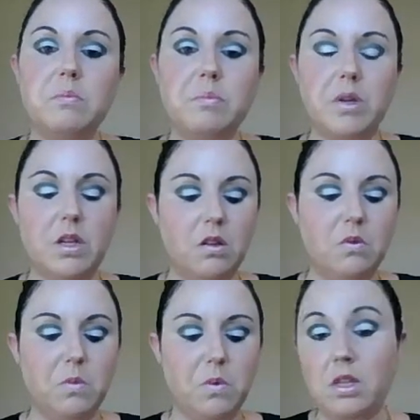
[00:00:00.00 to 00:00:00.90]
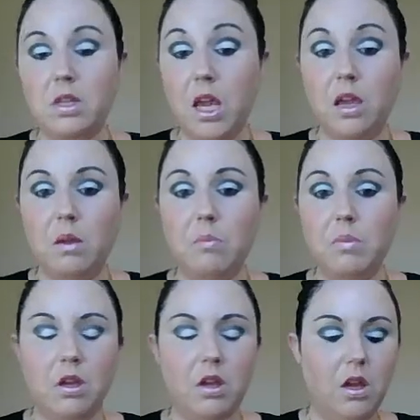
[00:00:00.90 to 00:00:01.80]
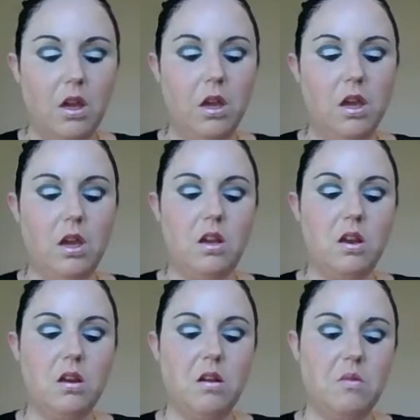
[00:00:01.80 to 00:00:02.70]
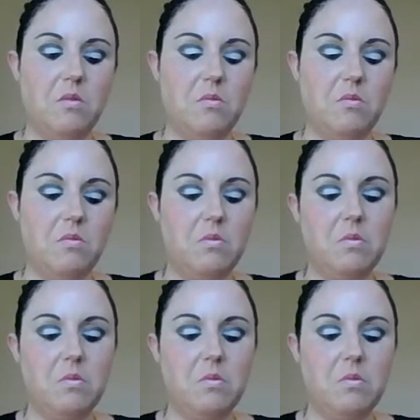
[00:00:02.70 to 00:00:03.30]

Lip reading: but with tape, and